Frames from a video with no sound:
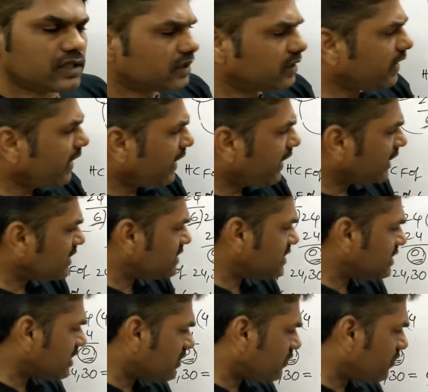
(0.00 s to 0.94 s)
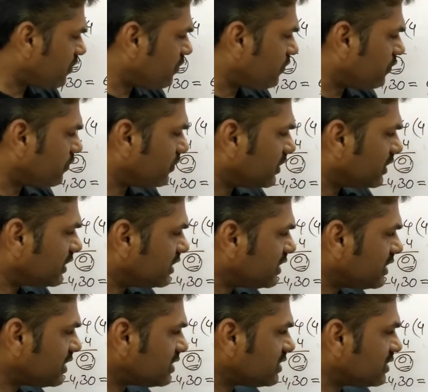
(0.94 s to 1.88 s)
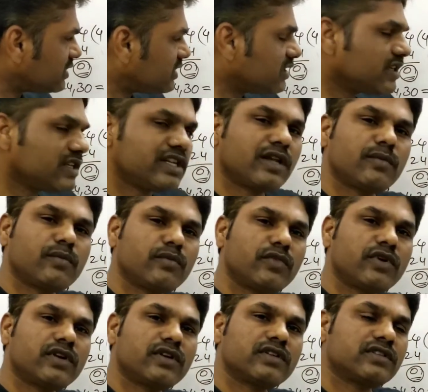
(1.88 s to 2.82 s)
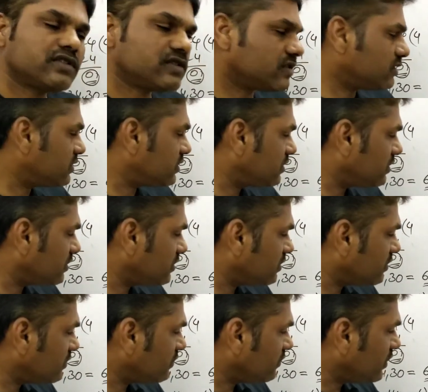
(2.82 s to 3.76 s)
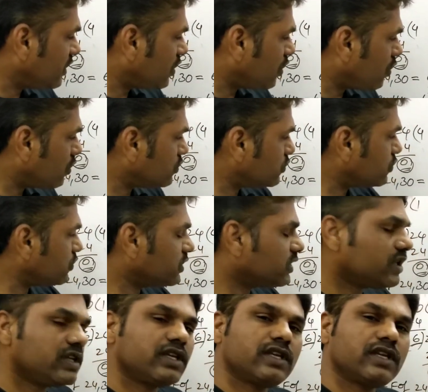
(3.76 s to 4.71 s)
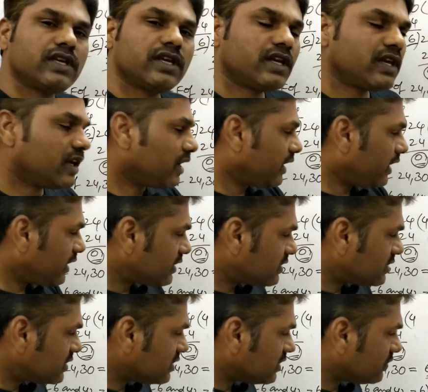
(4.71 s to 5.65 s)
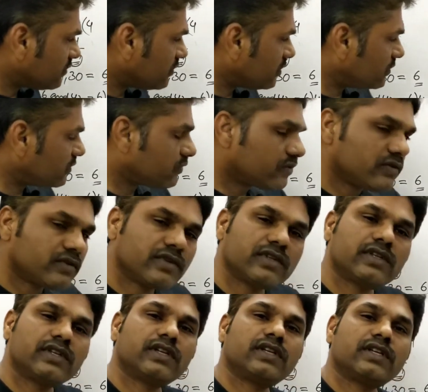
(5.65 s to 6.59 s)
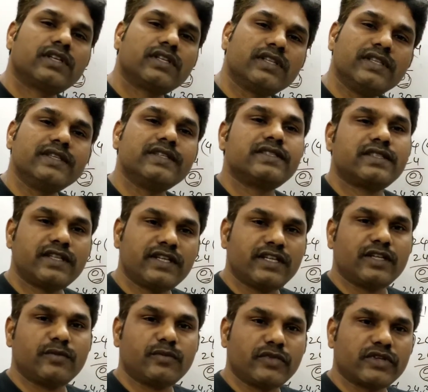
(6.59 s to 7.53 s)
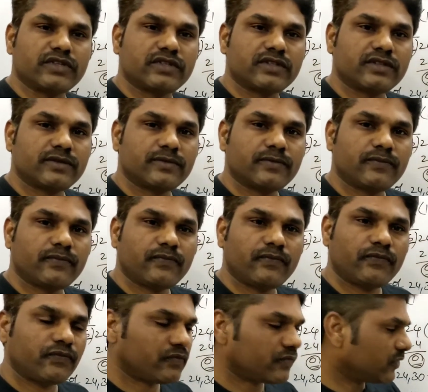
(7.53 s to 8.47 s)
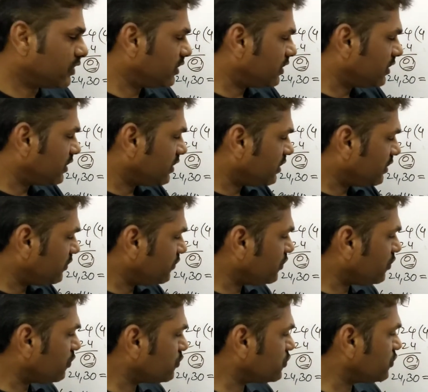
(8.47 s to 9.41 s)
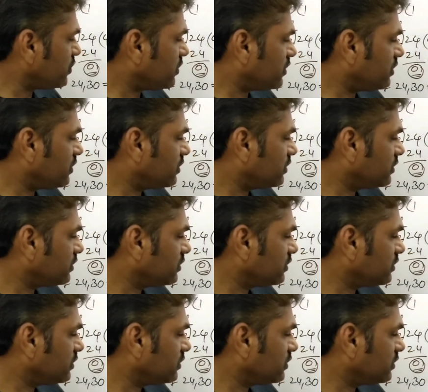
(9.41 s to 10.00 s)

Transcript: the HCF of these three numbers will also the HCF of these three numbers. If you observe,